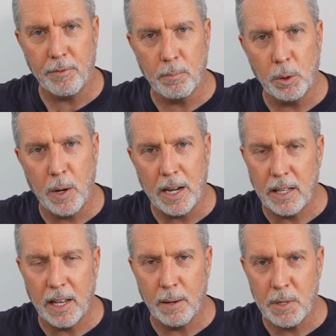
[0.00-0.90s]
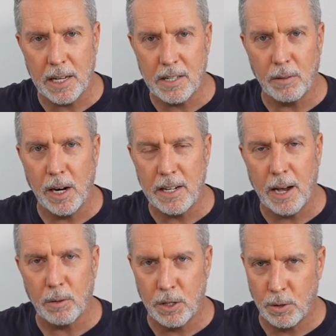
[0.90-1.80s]
from Blue Eddy that I'm testing right
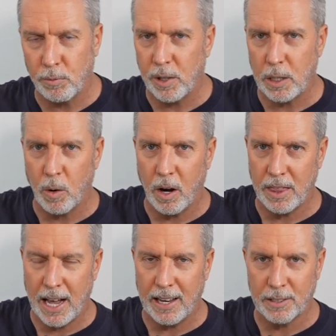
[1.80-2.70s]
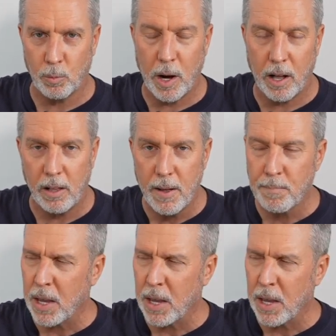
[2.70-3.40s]
now. I'm gonna do a video on that as well.